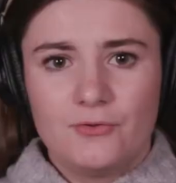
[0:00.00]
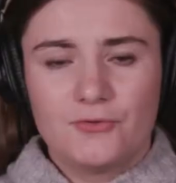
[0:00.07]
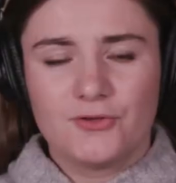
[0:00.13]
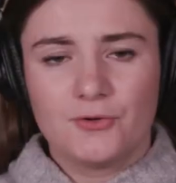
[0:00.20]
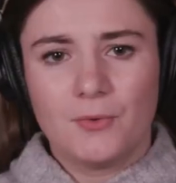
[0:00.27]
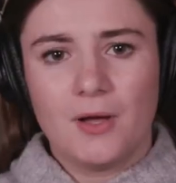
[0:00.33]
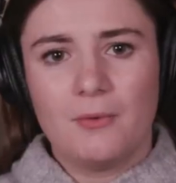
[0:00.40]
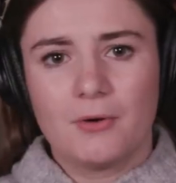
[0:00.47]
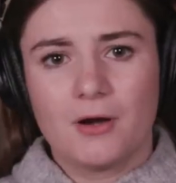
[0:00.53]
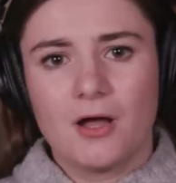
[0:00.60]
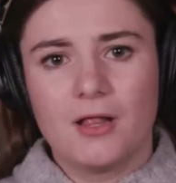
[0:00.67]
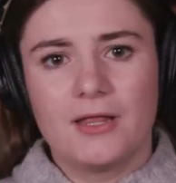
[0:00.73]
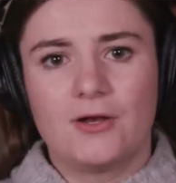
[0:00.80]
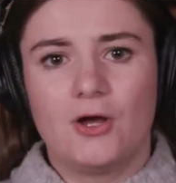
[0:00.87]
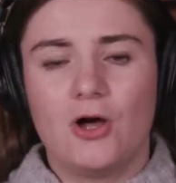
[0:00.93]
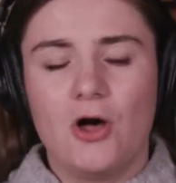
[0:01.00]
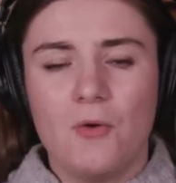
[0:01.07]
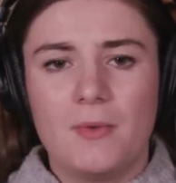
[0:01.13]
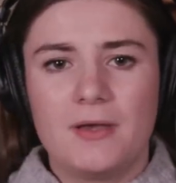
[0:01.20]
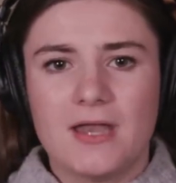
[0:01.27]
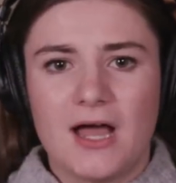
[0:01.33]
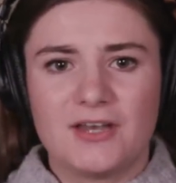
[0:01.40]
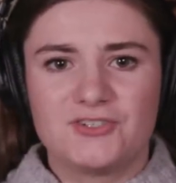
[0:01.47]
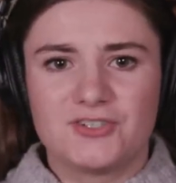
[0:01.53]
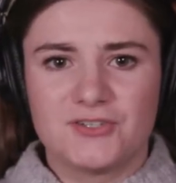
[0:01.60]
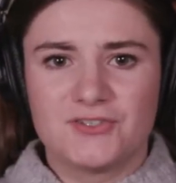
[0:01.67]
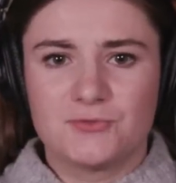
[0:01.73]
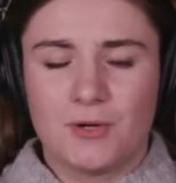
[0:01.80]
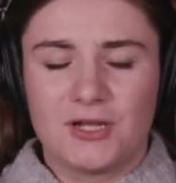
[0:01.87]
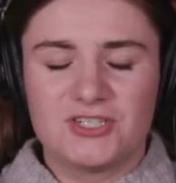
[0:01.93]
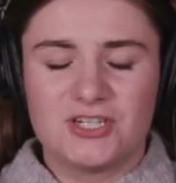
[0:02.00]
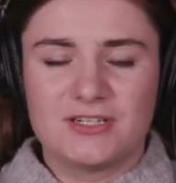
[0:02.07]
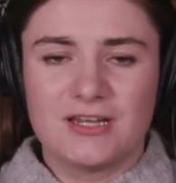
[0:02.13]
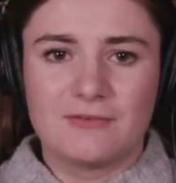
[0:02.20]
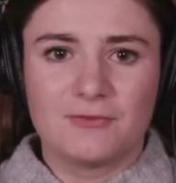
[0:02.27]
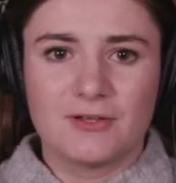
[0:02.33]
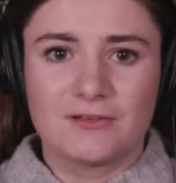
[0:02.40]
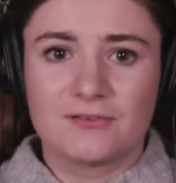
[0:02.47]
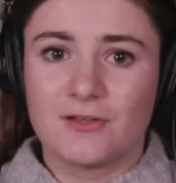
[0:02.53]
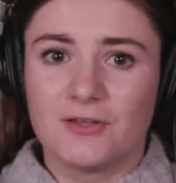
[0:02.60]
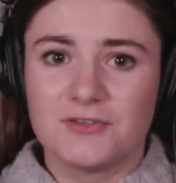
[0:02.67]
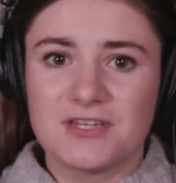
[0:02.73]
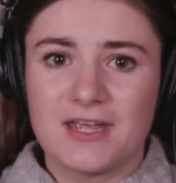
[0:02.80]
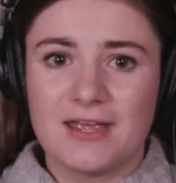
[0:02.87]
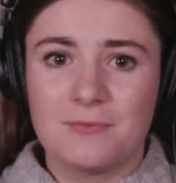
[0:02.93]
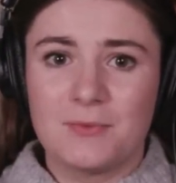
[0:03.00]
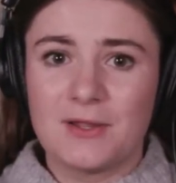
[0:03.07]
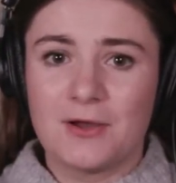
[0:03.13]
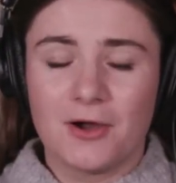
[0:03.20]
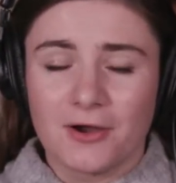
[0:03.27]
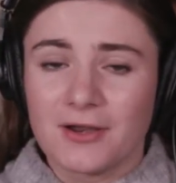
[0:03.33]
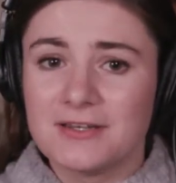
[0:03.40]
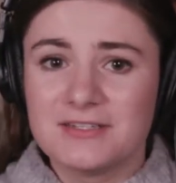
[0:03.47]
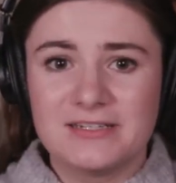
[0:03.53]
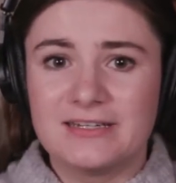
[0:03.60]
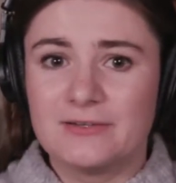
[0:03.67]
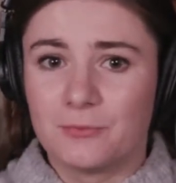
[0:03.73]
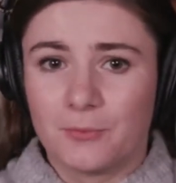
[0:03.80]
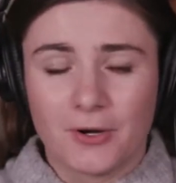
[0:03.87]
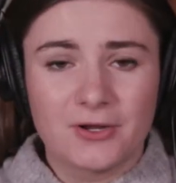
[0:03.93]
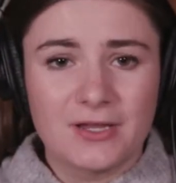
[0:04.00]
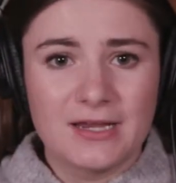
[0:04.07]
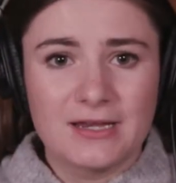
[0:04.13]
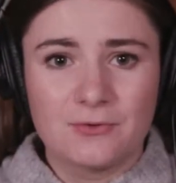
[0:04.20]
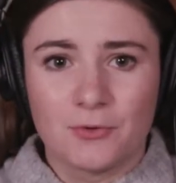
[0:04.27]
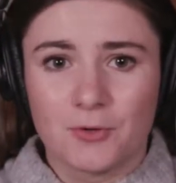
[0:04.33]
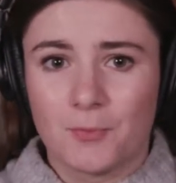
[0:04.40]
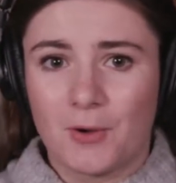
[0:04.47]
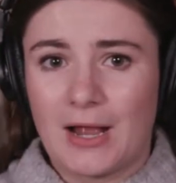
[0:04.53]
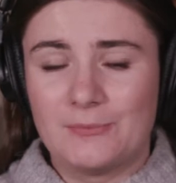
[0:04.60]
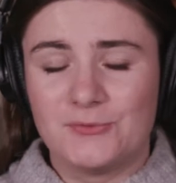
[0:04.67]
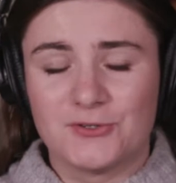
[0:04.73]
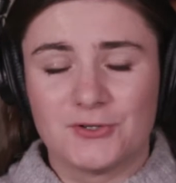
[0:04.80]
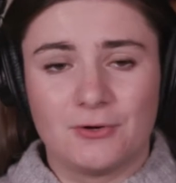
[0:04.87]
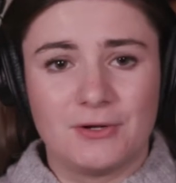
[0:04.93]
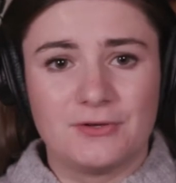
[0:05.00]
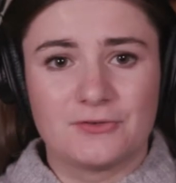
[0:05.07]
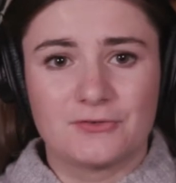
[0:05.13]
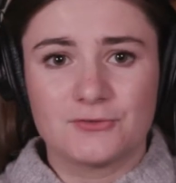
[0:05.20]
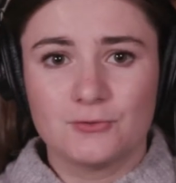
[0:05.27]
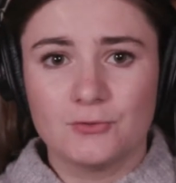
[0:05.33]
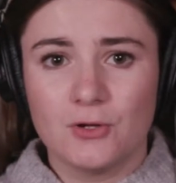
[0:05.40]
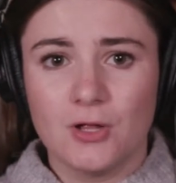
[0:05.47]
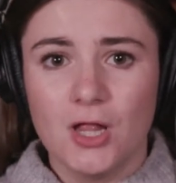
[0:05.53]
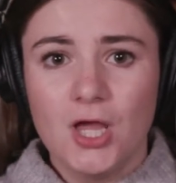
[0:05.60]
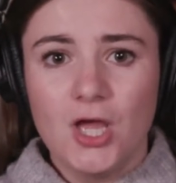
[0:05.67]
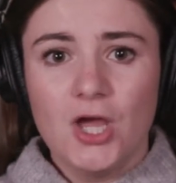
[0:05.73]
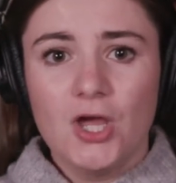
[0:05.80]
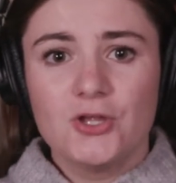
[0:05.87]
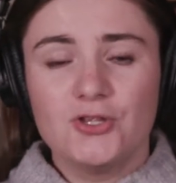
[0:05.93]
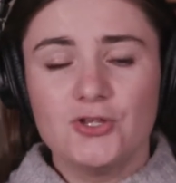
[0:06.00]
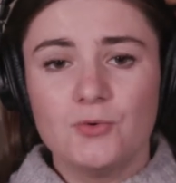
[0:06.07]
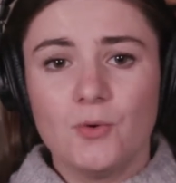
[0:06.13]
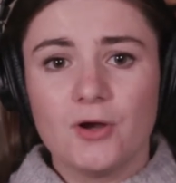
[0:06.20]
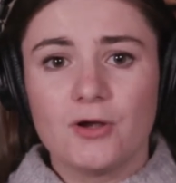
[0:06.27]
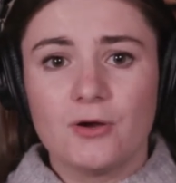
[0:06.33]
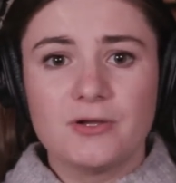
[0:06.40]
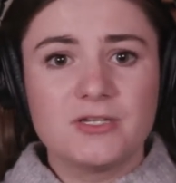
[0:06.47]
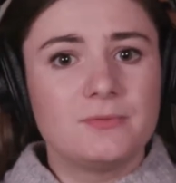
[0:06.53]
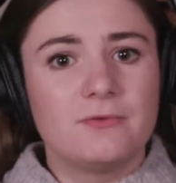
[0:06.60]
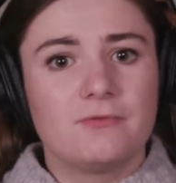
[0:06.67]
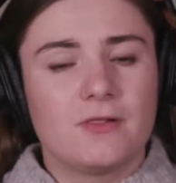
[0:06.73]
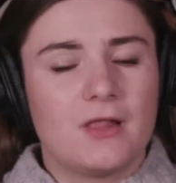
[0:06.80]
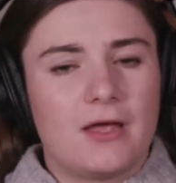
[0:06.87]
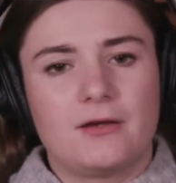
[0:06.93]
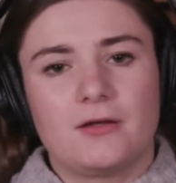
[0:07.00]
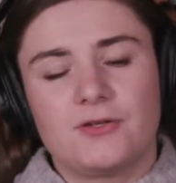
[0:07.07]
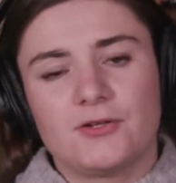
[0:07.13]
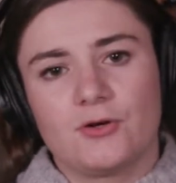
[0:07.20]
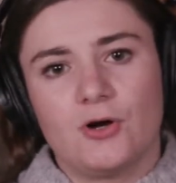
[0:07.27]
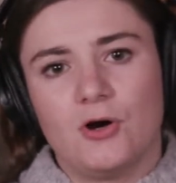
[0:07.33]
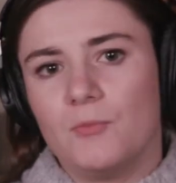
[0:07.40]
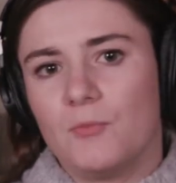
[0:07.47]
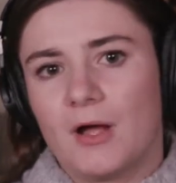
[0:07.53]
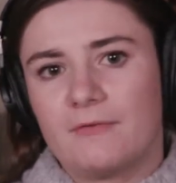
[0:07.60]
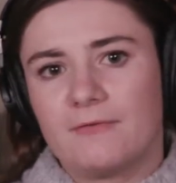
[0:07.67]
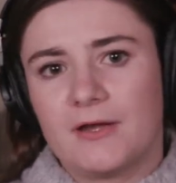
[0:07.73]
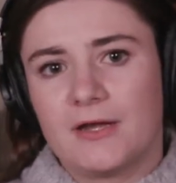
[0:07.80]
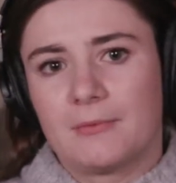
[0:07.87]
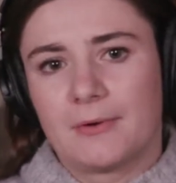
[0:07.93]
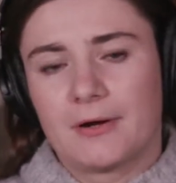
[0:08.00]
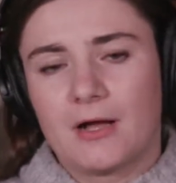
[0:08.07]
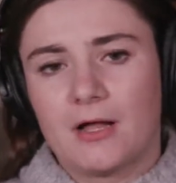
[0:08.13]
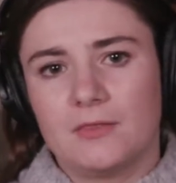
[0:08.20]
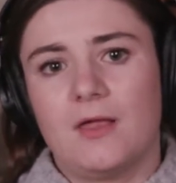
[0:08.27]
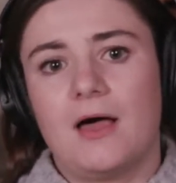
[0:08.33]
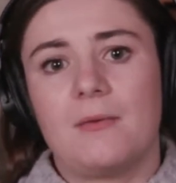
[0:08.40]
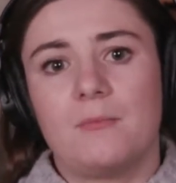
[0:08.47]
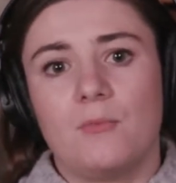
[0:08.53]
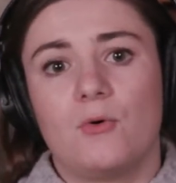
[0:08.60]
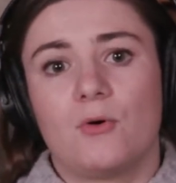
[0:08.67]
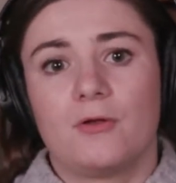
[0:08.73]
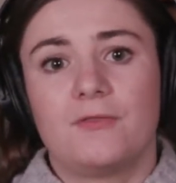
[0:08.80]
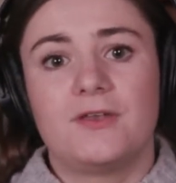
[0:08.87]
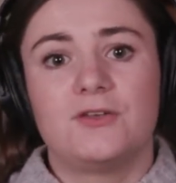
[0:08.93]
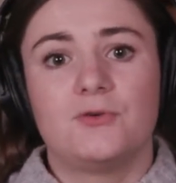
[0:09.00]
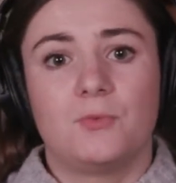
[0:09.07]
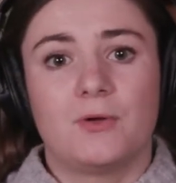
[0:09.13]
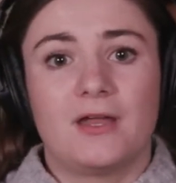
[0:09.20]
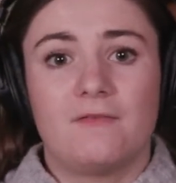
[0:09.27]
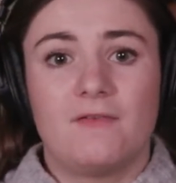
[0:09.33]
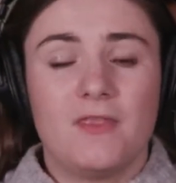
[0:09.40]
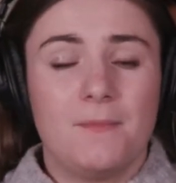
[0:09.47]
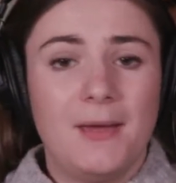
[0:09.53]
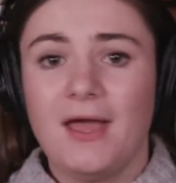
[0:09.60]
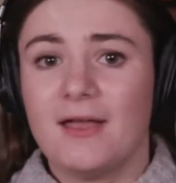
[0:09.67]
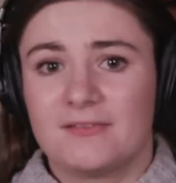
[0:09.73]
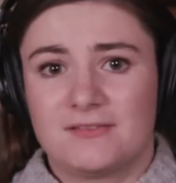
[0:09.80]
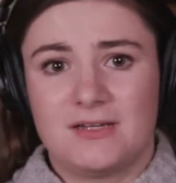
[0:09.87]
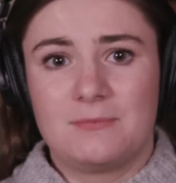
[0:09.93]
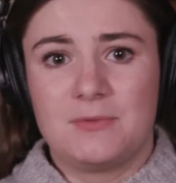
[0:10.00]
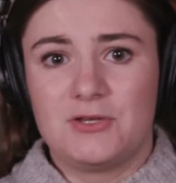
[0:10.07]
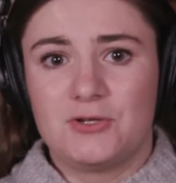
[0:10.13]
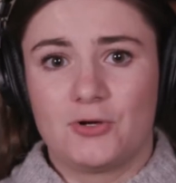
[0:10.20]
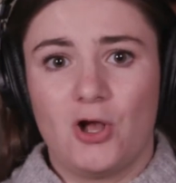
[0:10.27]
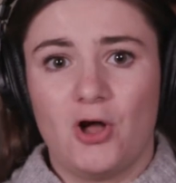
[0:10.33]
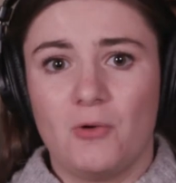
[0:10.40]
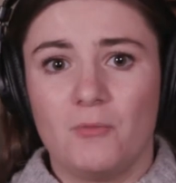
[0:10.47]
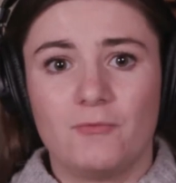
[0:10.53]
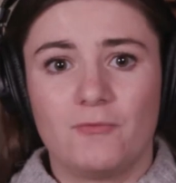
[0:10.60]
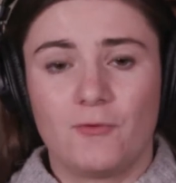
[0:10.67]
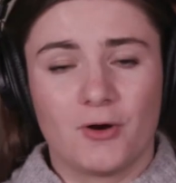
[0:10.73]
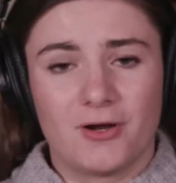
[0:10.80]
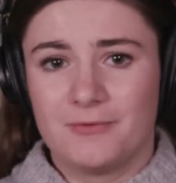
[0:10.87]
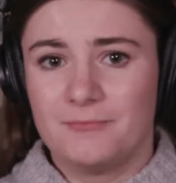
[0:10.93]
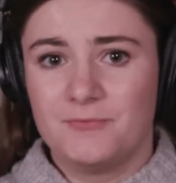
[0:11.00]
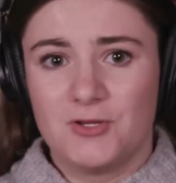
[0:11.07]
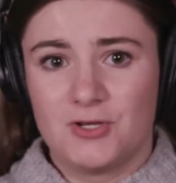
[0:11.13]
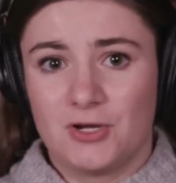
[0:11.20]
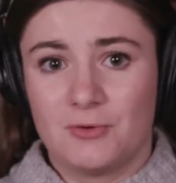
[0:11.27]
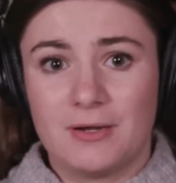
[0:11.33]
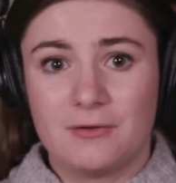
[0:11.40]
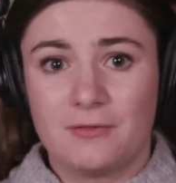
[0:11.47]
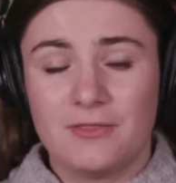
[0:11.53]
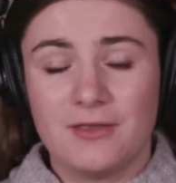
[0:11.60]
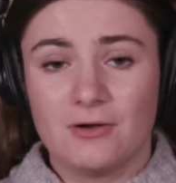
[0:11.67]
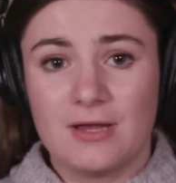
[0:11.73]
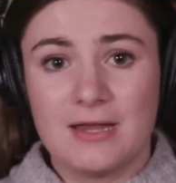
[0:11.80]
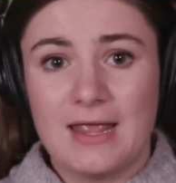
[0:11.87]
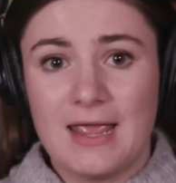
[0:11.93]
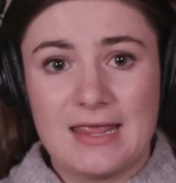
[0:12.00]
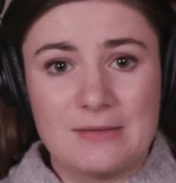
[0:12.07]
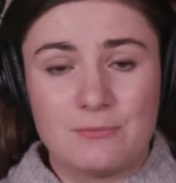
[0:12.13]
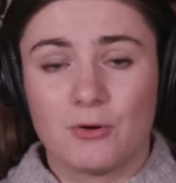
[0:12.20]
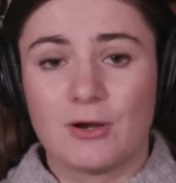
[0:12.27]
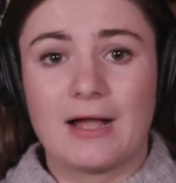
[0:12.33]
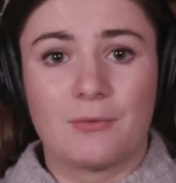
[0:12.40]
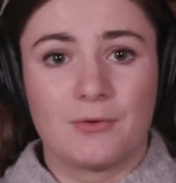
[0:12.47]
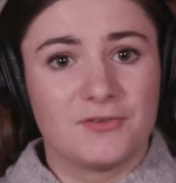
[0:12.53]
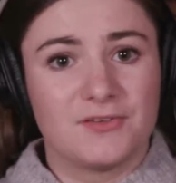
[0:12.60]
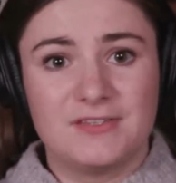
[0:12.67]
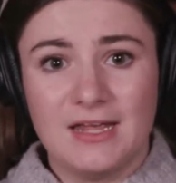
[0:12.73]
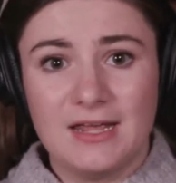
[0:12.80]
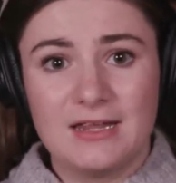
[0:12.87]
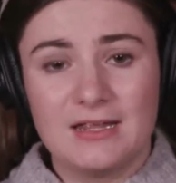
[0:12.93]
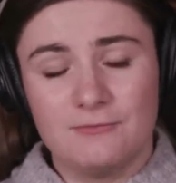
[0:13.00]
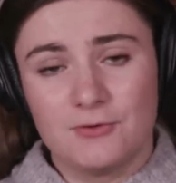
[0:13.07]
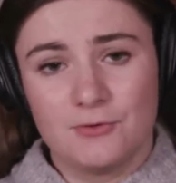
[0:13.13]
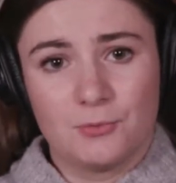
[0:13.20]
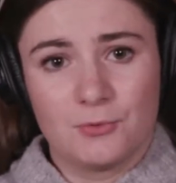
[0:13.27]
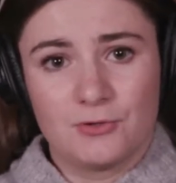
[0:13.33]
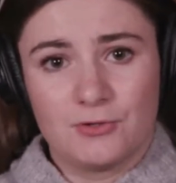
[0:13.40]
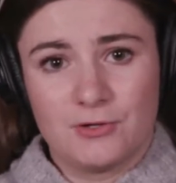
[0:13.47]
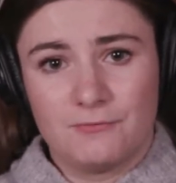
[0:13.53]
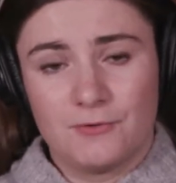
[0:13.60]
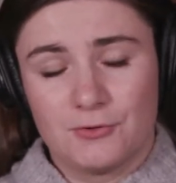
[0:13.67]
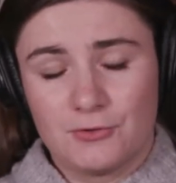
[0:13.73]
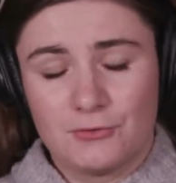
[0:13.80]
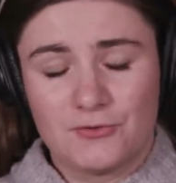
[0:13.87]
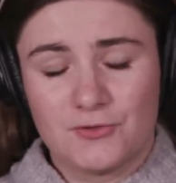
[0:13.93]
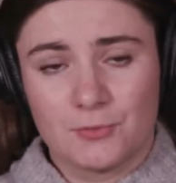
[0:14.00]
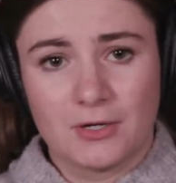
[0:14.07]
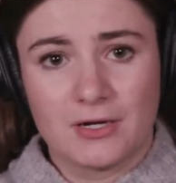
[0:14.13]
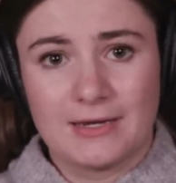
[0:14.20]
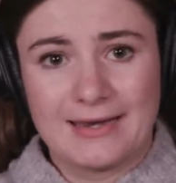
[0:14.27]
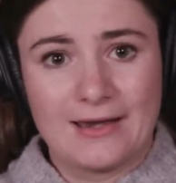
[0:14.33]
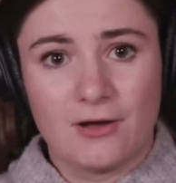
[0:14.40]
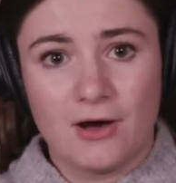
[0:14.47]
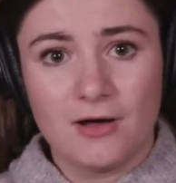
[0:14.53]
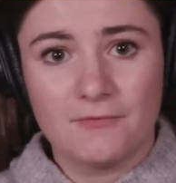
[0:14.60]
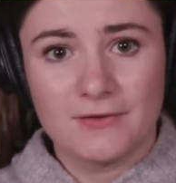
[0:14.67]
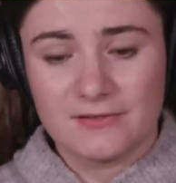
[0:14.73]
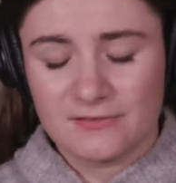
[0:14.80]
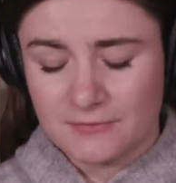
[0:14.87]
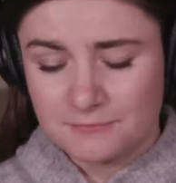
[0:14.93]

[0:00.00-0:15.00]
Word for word: So while we're all at home, not just watching Netflix all day, we are indeed working, or perhaps you're going to school. You are going to be relying on your home Wi-Fi network a lot more than you would have in the past. I mean, you're home for, you know, in theory, eight more hours a day if you if you're used to working in an office.